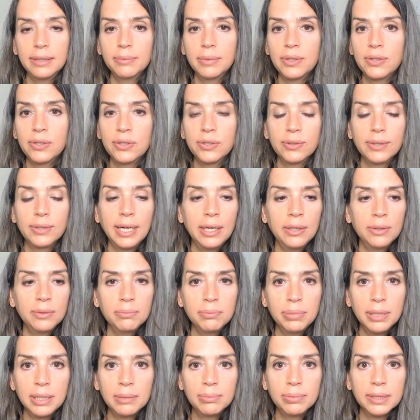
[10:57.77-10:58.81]
Whether you're out in
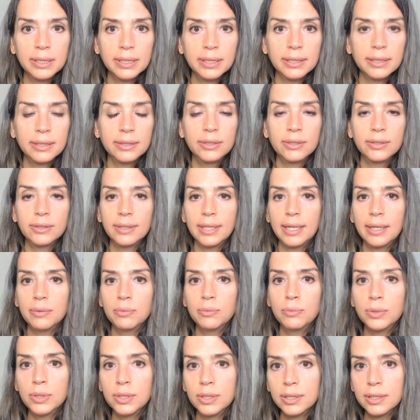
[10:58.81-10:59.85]
public, you're at
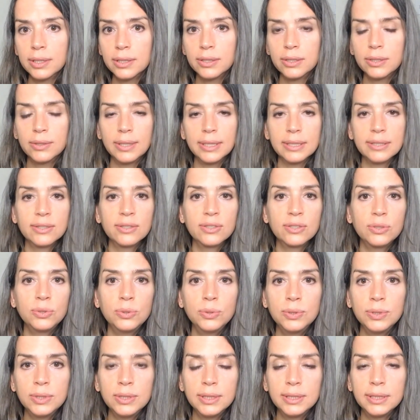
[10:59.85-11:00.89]
work, you're at
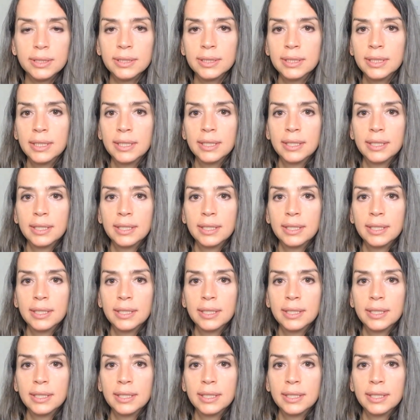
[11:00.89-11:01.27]
school,